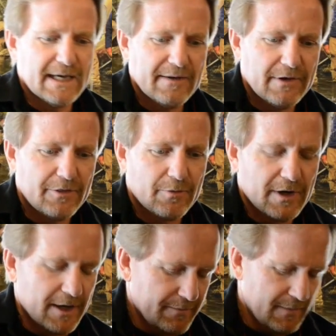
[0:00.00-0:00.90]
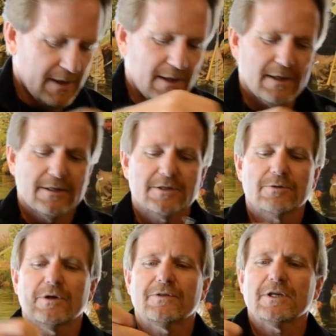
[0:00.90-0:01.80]
heavy thread
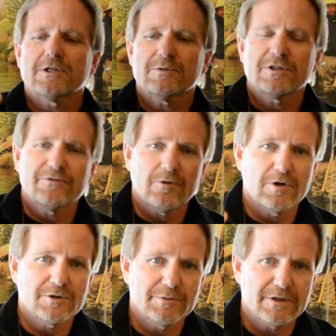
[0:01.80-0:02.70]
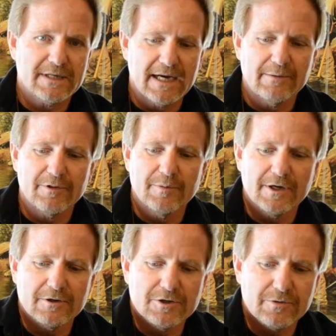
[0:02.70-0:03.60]
so what this one's for is when you're tying with
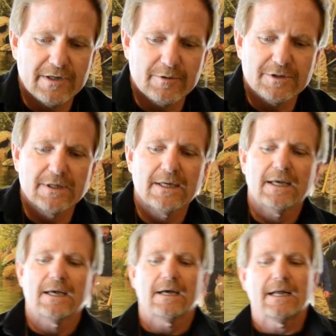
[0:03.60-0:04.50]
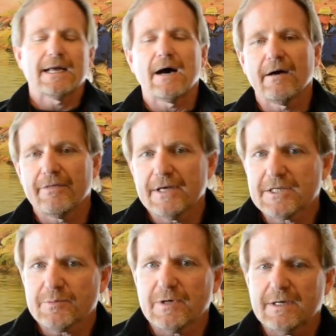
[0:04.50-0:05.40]
bigger streamers and now on
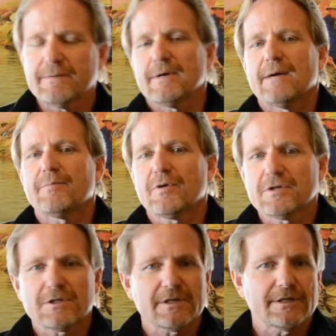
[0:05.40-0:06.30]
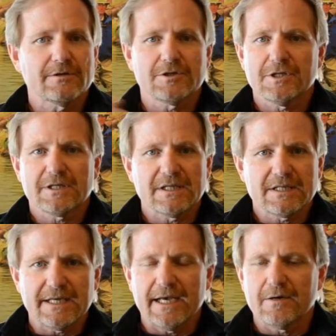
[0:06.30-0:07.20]
this one, I personally use just the
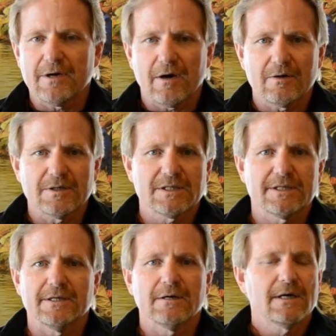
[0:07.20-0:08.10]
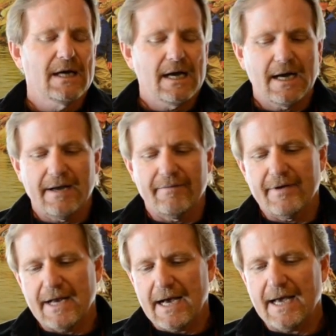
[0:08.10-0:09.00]
standard hardened steel. I have
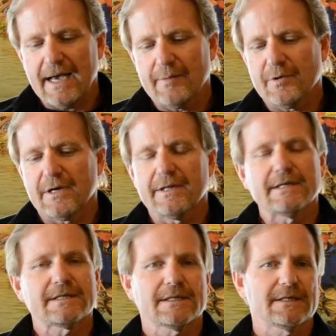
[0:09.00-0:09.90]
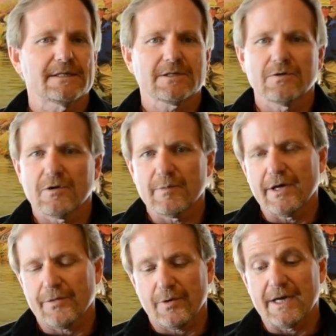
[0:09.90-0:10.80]
not had one of these things score my
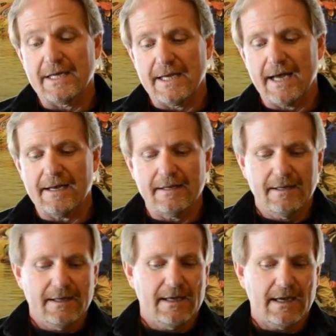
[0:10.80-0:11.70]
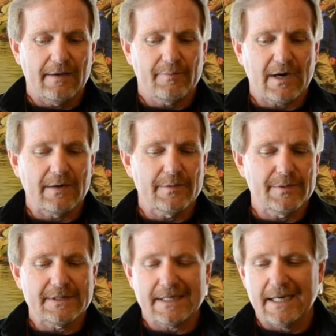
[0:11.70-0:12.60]
thread yet. I've probably
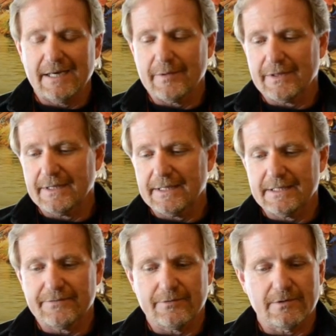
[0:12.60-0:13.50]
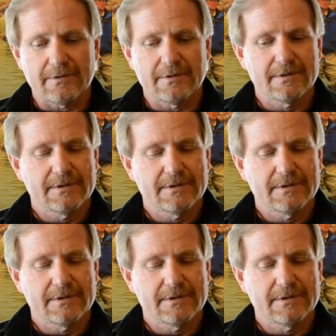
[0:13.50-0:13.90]
been tying with these for,